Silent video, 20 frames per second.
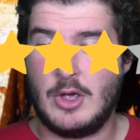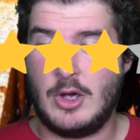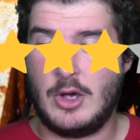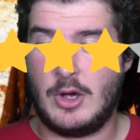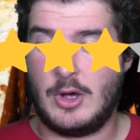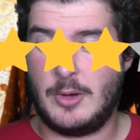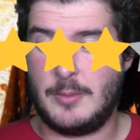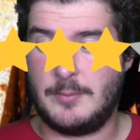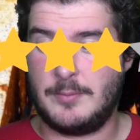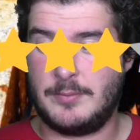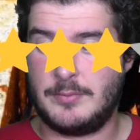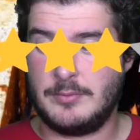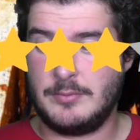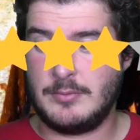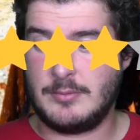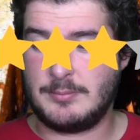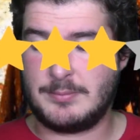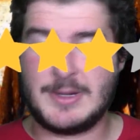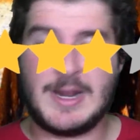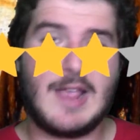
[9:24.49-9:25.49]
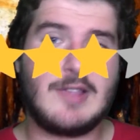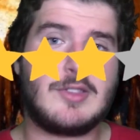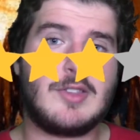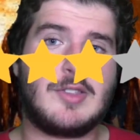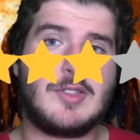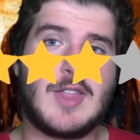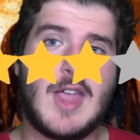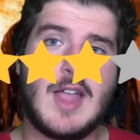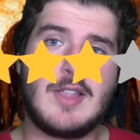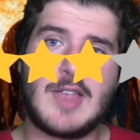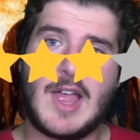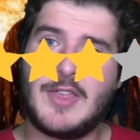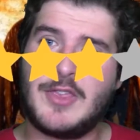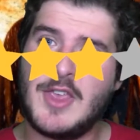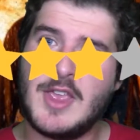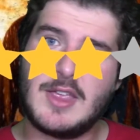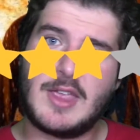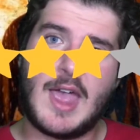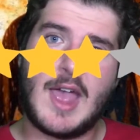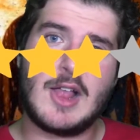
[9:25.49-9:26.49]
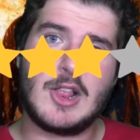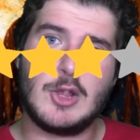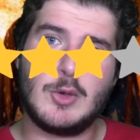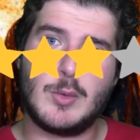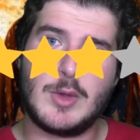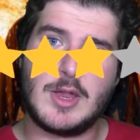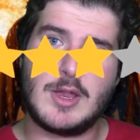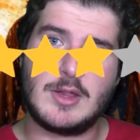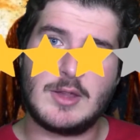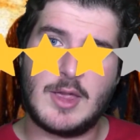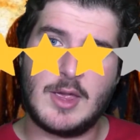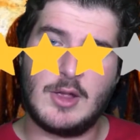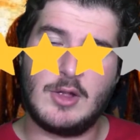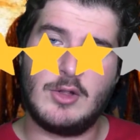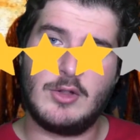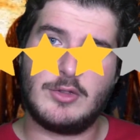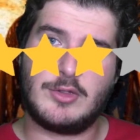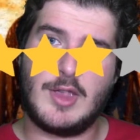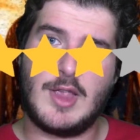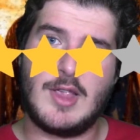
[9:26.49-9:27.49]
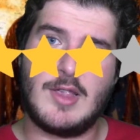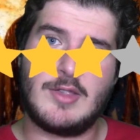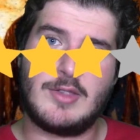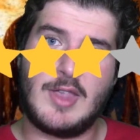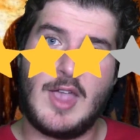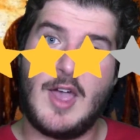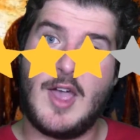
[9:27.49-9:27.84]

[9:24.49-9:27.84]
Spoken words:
But as it stands, I think Halloween Kills is